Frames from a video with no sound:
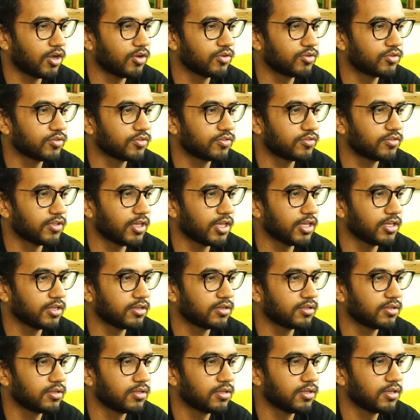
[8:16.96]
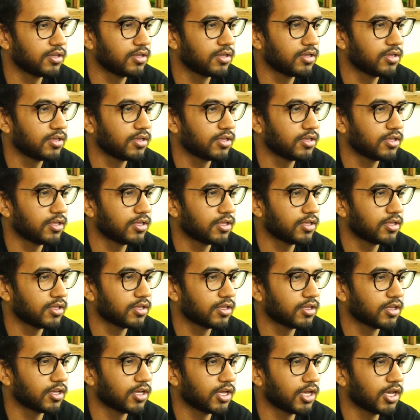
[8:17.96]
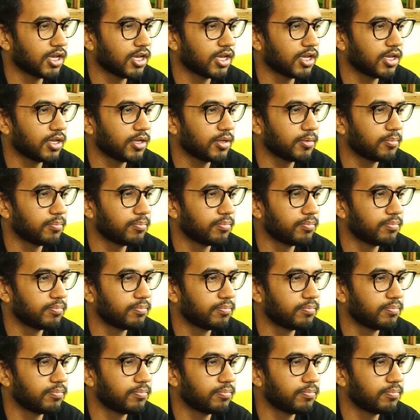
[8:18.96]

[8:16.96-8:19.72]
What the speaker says: how to say it, I